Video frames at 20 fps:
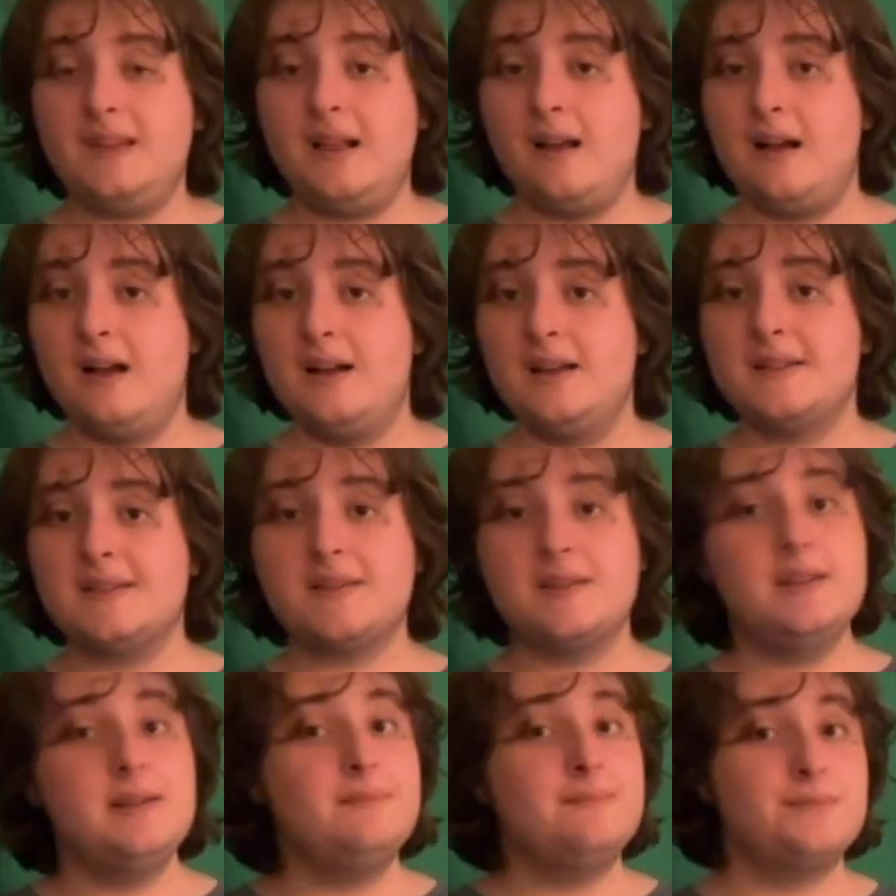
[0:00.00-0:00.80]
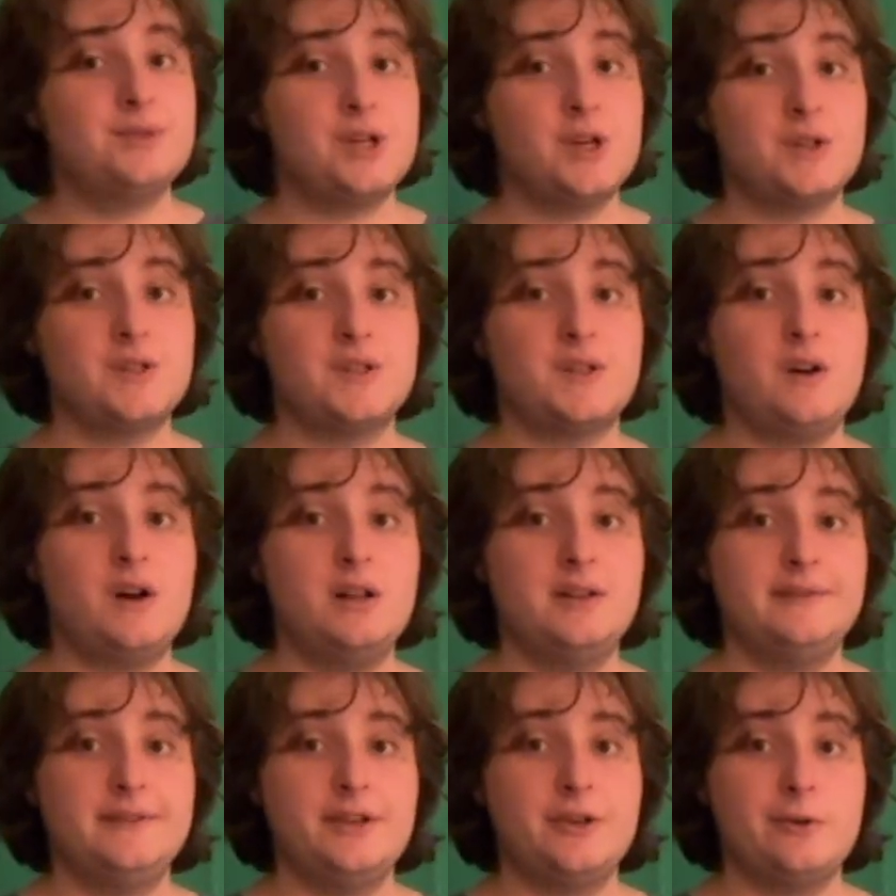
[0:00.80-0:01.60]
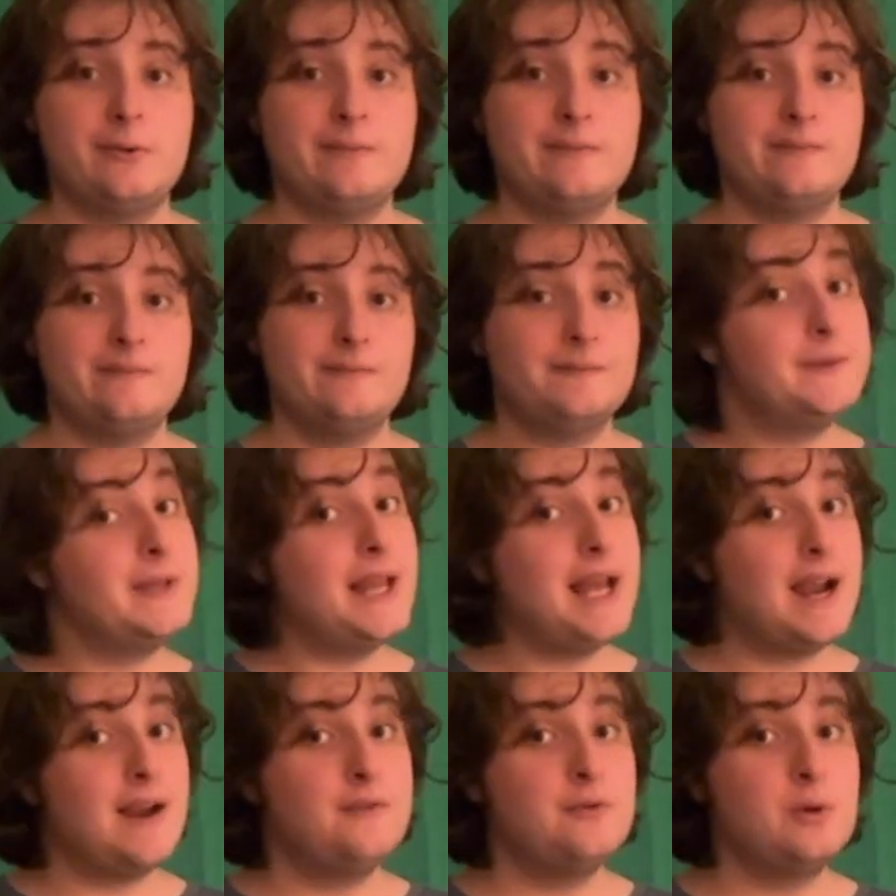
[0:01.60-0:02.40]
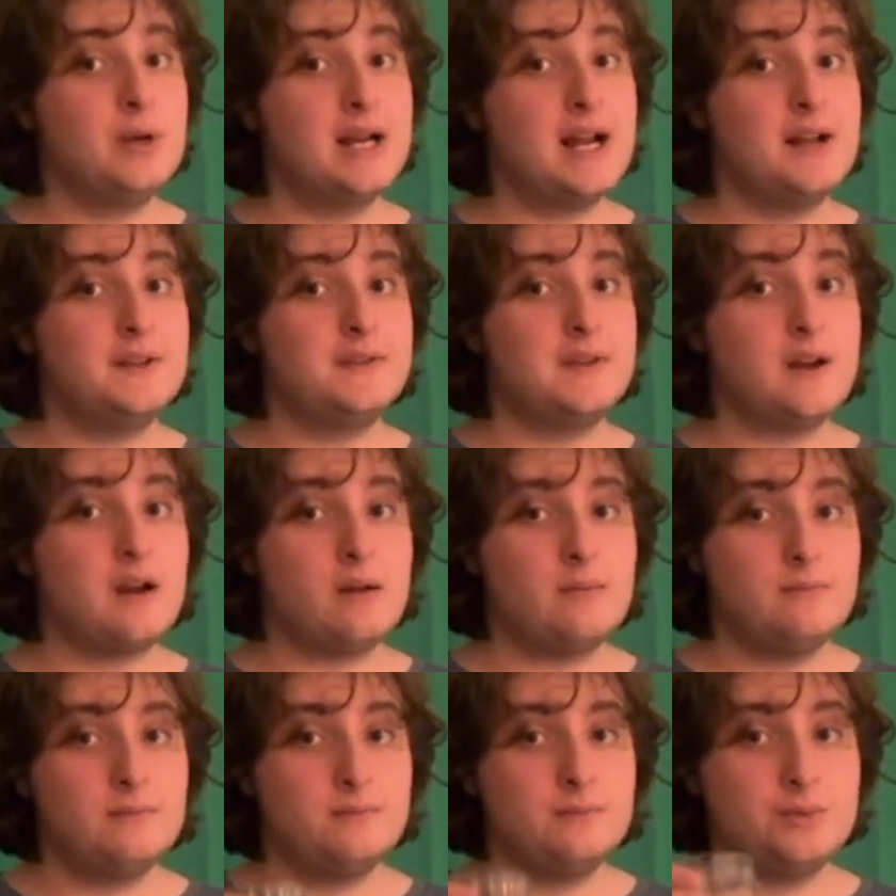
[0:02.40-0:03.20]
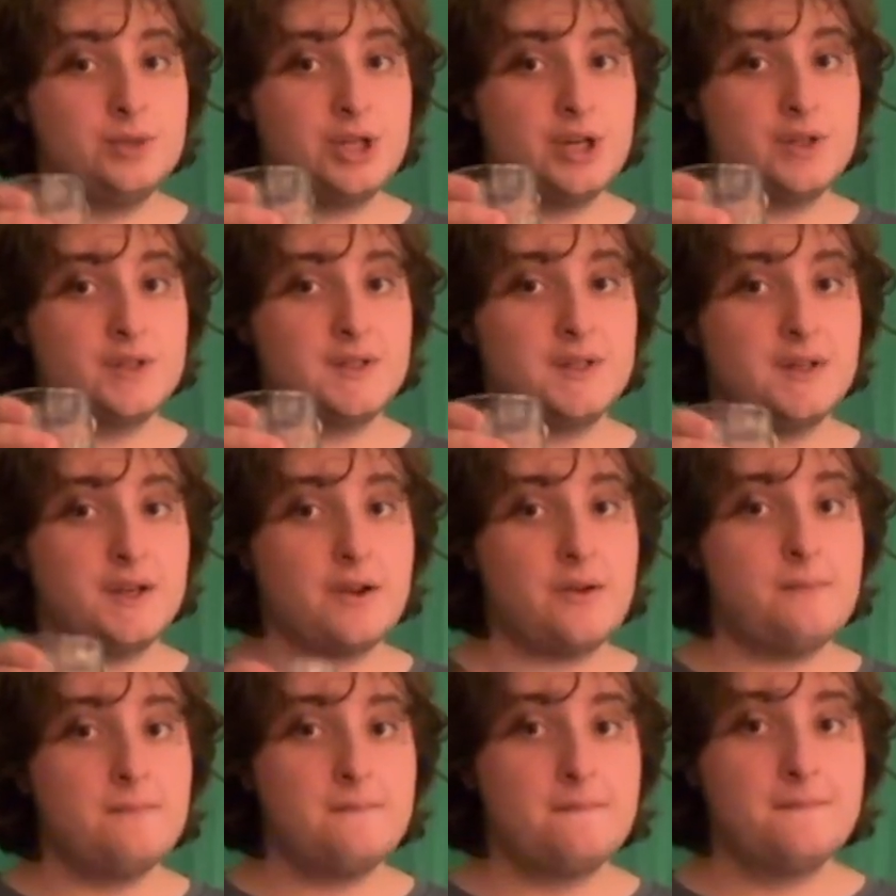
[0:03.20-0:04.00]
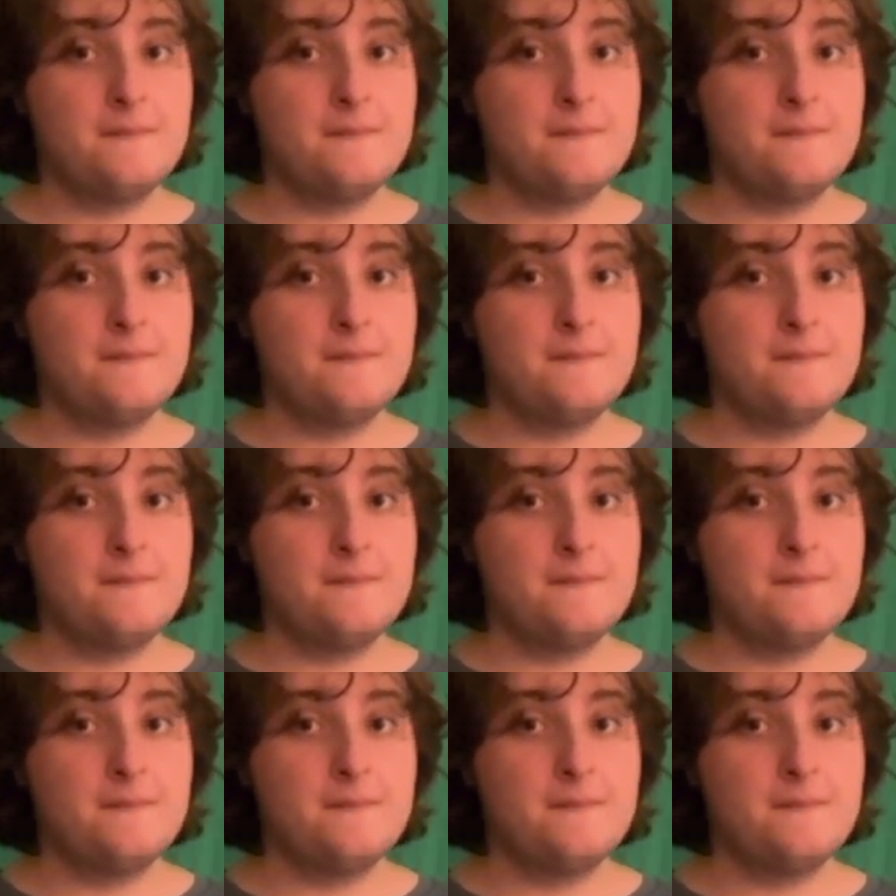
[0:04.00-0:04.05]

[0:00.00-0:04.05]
Honestly, cheers to all of you. Everyone out there, cheers to you.